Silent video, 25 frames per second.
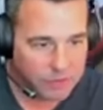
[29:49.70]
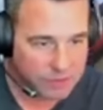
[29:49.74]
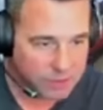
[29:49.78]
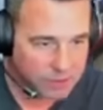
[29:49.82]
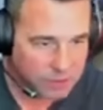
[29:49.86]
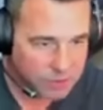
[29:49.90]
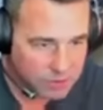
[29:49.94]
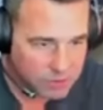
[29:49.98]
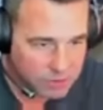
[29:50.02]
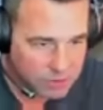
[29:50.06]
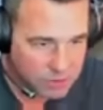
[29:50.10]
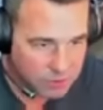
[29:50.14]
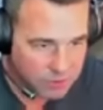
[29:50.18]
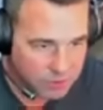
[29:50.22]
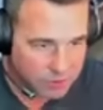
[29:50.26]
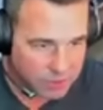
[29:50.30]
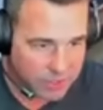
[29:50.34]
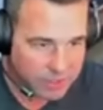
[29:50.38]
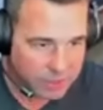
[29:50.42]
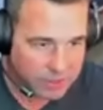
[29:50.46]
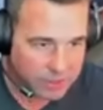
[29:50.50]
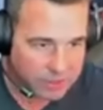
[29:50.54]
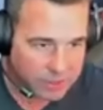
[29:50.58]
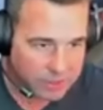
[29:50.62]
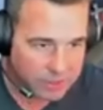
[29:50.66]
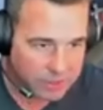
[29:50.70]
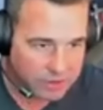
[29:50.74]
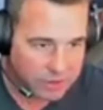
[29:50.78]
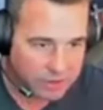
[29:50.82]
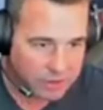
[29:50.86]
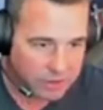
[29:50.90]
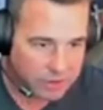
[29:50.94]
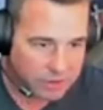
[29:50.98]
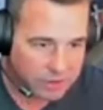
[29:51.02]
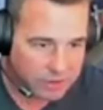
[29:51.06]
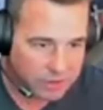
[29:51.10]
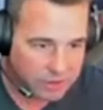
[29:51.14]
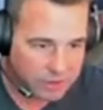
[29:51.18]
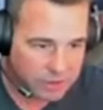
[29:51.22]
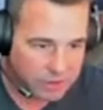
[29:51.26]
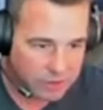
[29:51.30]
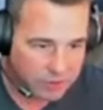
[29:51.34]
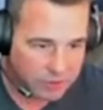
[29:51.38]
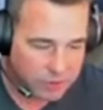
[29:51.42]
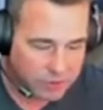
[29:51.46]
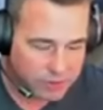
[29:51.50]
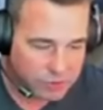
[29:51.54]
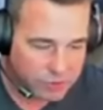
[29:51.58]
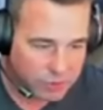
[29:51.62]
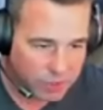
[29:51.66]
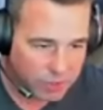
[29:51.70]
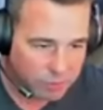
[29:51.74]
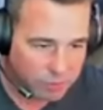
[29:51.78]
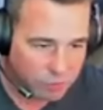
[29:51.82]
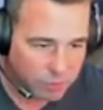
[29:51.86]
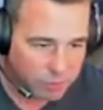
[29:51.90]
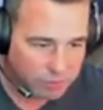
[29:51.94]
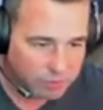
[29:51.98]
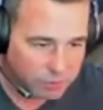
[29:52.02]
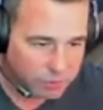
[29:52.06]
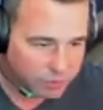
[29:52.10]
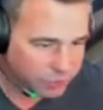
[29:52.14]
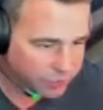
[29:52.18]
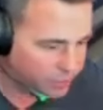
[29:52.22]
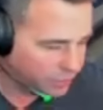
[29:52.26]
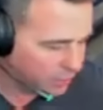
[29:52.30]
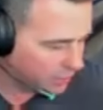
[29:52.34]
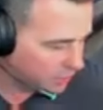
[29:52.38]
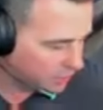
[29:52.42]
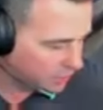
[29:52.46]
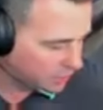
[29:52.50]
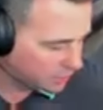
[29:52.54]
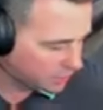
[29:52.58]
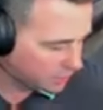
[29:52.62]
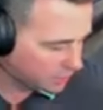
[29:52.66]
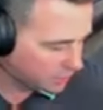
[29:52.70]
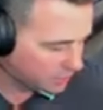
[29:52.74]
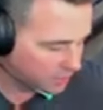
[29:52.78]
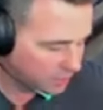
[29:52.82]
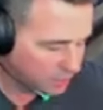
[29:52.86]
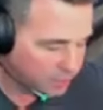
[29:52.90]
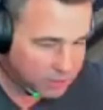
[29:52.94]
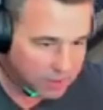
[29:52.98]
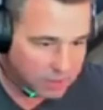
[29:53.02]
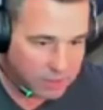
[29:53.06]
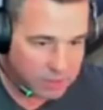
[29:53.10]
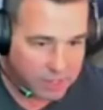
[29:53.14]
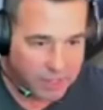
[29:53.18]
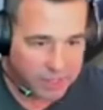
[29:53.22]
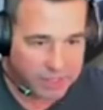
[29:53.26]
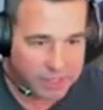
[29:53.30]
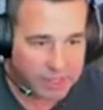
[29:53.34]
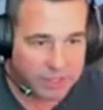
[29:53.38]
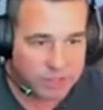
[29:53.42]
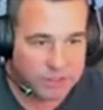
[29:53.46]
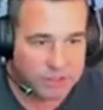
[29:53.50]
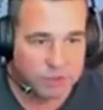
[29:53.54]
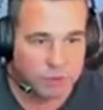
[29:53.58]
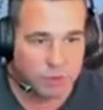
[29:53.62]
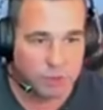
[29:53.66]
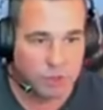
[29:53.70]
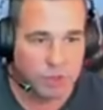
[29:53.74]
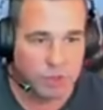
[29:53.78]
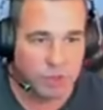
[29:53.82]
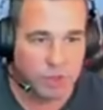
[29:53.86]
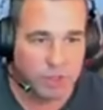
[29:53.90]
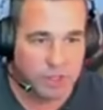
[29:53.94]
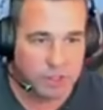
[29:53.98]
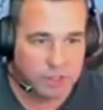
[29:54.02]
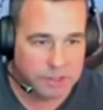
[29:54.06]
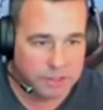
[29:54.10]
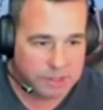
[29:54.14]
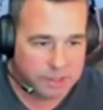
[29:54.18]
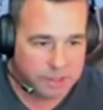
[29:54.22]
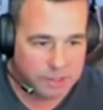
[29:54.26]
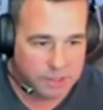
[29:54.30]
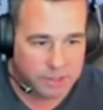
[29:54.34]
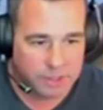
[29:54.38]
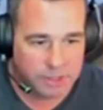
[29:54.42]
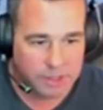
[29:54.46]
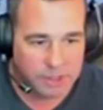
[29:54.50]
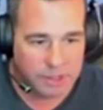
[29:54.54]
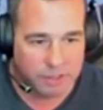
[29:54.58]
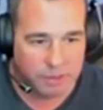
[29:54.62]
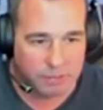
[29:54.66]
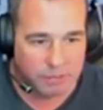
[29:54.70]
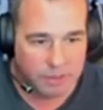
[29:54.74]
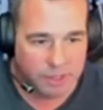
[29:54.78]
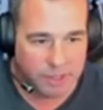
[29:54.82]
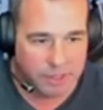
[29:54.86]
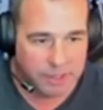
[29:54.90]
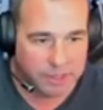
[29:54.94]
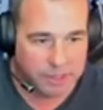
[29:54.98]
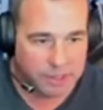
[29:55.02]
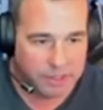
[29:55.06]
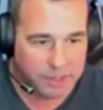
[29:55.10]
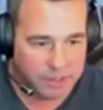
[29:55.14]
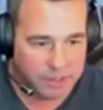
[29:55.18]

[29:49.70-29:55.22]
Slow down here. I want to try one more thing. I guess we'll call it tickling the belly.